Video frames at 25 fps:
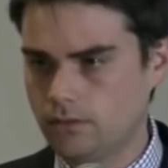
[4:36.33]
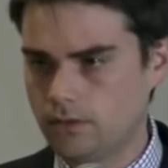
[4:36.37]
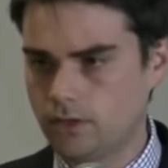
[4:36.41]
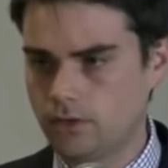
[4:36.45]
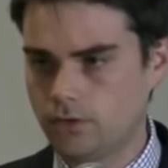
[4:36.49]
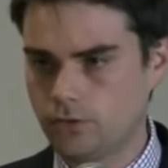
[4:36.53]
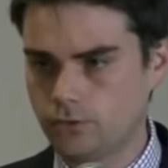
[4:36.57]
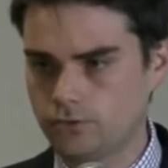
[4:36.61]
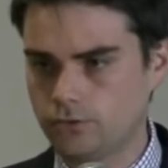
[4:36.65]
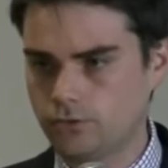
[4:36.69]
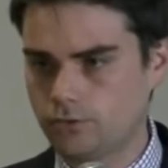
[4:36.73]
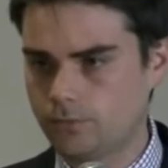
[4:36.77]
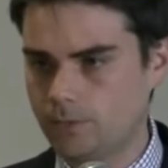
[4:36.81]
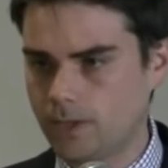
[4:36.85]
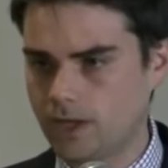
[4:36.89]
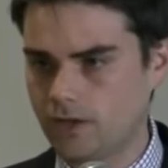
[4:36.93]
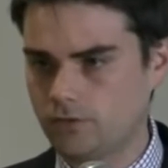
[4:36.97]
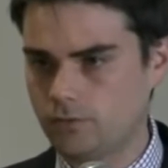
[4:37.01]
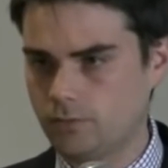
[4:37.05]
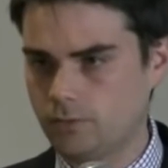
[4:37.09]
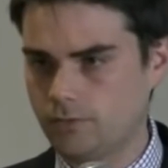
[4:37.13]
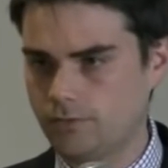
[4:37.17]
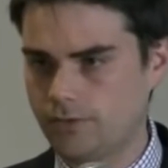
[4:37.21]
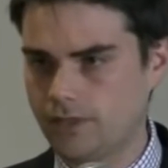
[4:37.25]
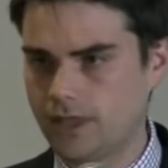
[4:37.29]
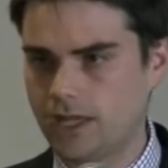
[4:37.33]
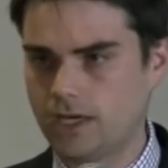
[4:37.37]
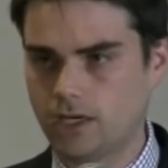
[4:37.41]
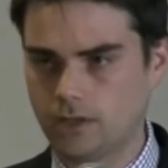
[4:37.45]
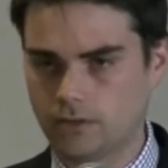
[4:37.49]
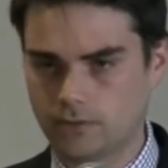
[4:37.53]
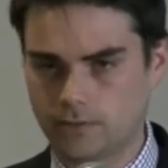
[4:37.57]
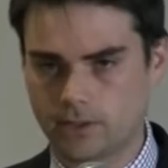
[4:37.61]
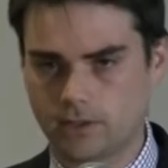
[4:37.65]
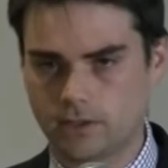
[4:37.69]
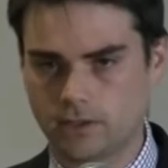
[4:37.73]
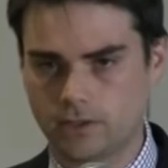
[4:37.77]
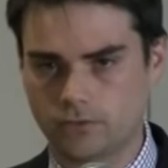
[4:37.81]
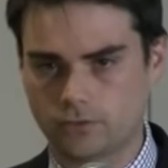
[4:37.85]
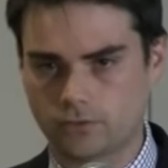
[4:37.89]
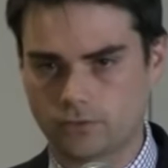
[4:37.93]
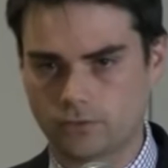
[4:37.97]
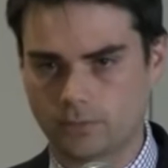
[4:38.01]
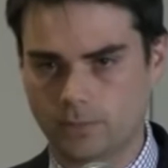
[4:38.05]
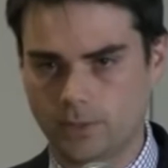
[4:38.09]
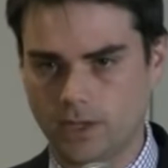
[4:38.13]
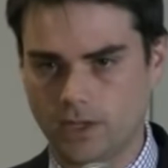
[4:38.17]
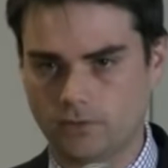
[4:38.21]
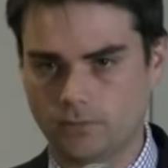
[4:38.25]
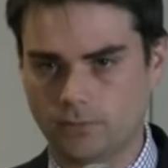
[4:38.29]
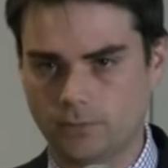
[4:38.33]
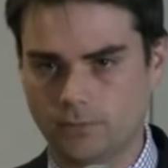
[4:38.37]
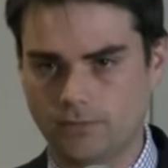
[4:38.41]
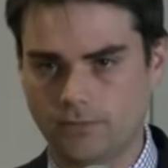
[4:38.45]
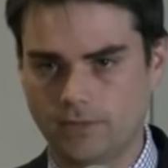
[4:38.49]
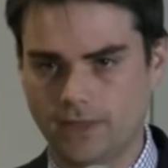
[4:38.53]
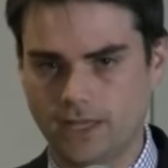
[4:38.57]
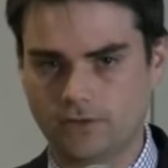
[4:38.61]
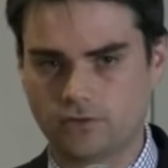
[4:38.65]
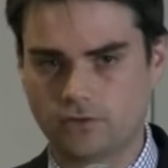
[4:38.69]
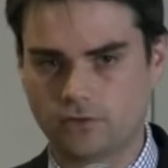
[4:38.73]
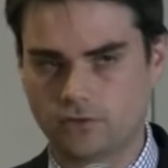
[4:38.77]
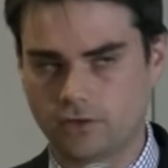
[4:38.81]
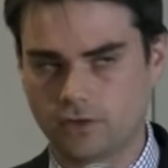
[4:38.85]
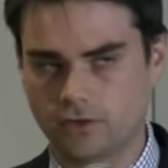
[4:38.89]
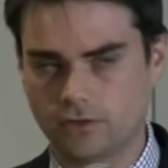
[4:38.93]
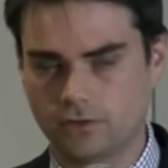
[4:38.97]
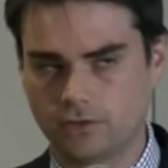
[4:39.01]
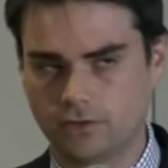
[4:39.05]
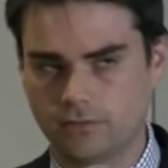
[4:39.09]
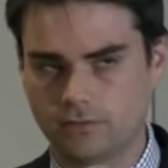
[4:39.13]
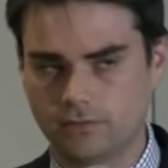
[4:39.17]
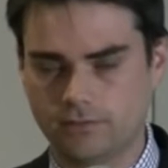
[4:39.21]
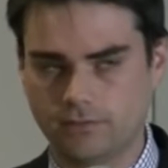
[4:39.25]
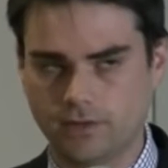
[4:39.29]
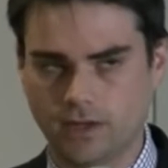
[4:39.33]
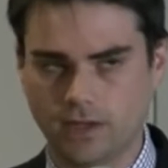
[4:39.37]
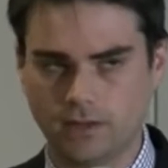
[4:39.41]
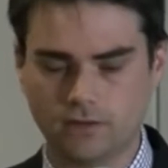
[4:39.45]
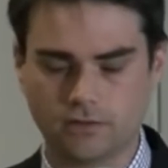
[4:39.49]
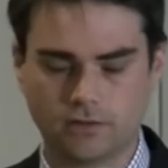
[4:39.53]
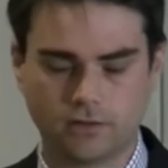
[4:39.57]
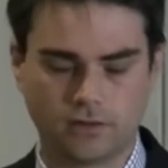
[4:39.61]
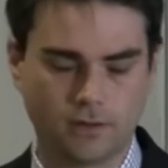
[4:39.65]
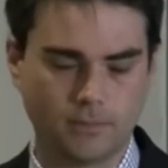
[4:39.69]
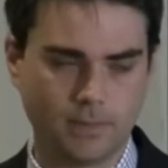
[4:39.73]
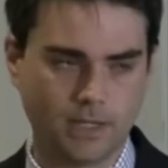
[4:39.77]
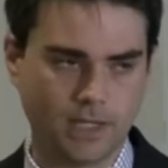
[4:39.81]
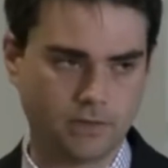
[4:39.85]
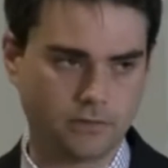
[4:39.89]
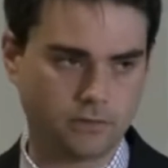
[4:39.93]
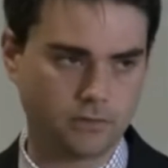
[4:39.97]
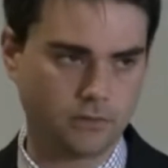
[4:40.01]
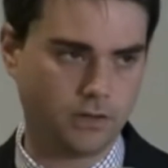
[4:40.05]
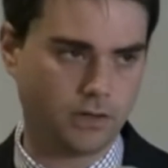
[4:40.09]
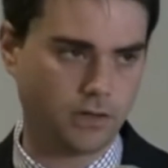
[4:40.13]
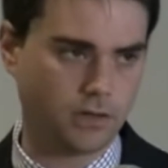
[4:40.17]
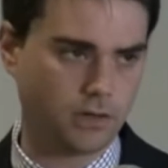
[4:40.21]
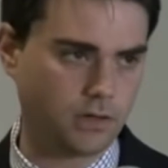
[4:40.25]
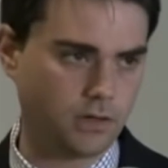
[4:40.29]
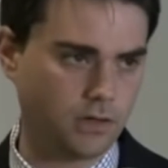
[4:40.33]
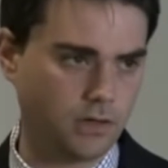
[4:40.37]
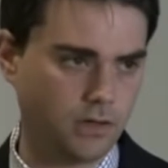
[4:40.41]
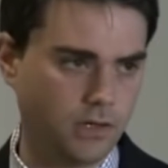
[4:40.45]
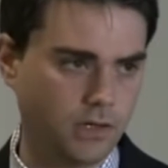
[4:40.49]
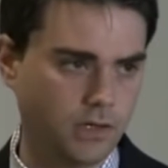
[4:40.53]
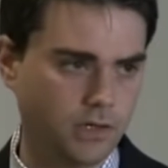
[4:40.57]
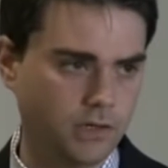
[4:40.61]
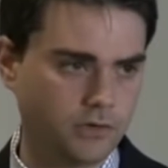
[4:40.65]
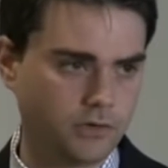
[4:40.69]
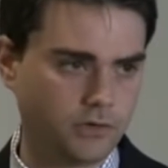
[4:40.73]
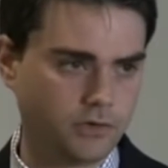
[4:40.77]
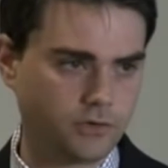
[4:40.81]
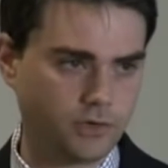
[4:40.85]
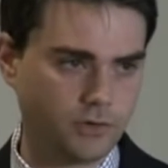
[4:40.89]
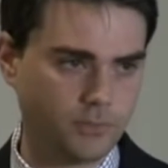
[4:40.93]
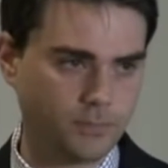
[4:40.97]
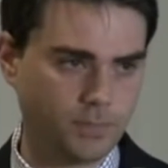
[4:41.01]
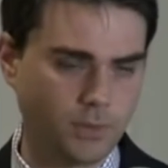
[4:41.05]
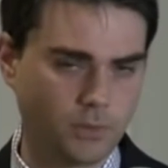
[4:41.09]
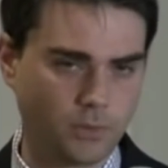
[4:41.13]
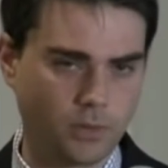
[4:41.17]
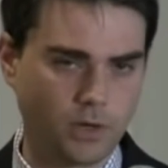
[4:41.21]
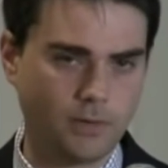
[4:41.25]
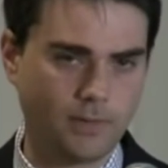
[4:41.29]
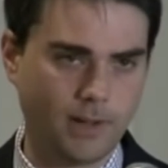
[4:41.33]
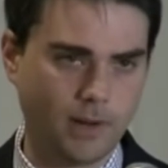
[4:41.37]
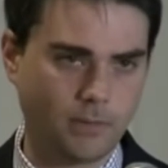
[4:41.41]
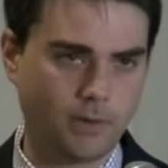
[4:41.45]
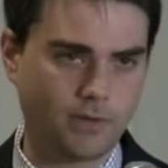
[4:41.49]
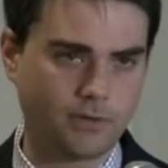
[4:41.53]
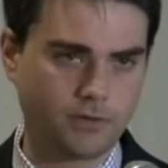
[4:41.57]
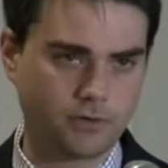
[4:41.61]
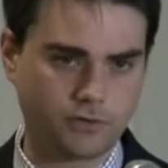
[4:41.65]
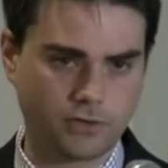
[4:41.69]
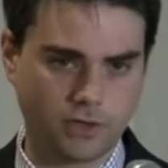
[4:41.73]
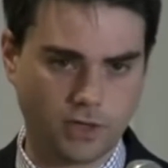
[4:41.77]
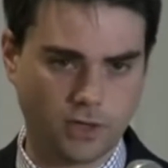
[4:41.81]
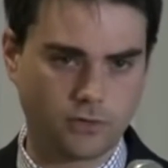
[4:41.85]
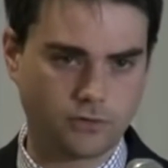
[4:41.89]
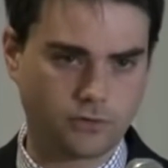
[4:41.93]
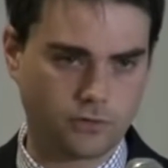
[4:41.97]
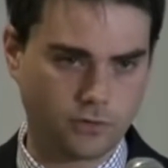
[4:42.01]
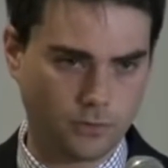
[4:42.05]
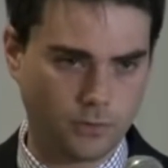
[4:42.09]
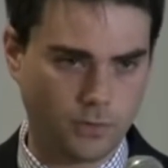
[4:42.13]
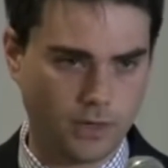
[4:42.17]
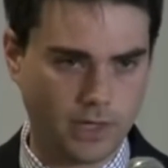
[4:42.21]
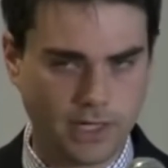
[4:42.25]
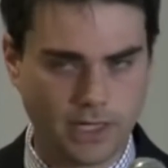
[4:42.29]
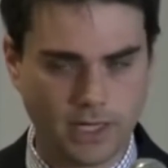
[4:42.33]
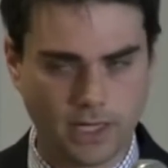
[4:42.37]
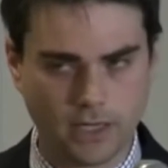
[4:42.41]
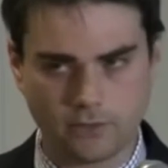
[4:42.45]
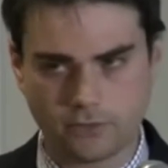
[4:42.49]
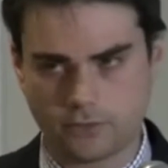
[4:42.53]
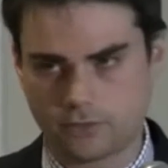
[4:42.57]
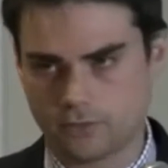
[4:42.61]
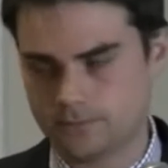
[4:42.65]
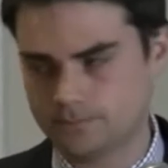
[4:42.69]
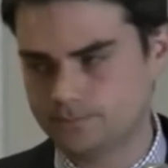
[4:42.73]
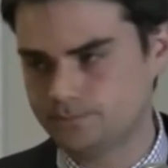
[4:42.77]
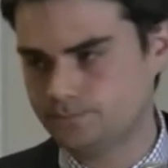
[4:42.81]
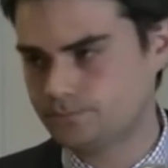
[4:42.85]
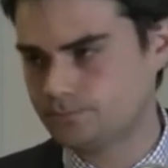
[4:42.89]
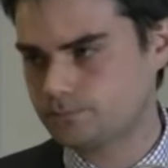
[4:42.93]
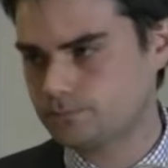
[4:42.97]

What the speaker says: Right? Who's responsible for that? Hillary Clinton's responsible for that. She's guilty of involuntary manslaughter. She shouldn't be worried about whether she goes to the White House.